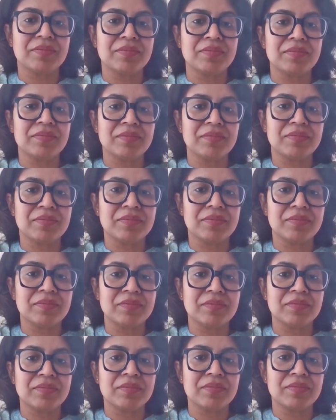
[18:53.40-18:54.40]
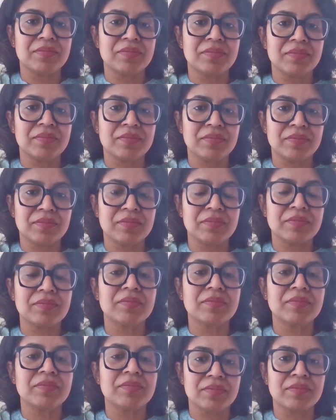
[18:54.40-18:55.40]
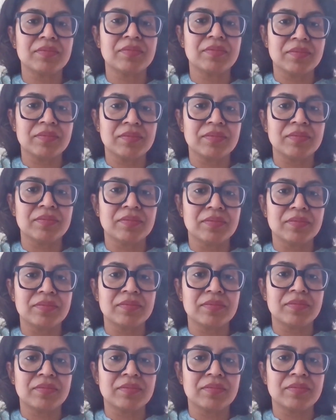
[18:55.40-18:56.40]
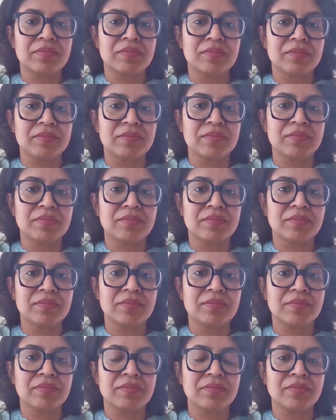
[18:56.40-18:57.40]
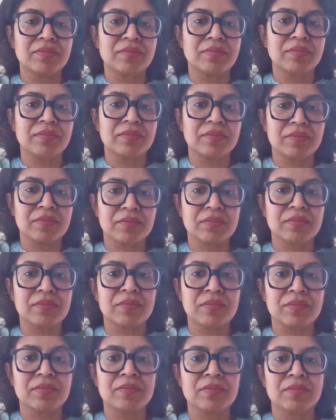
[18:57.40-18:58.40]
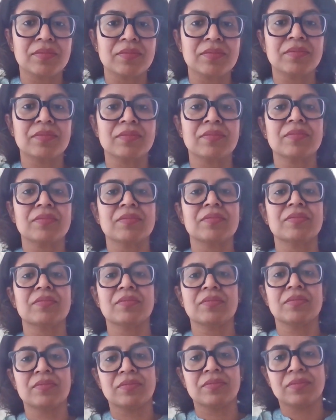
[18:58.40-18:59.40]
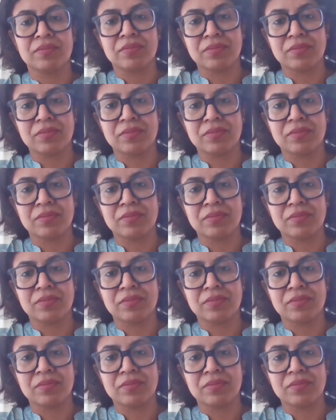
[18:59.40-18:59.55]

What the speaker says: [no speech]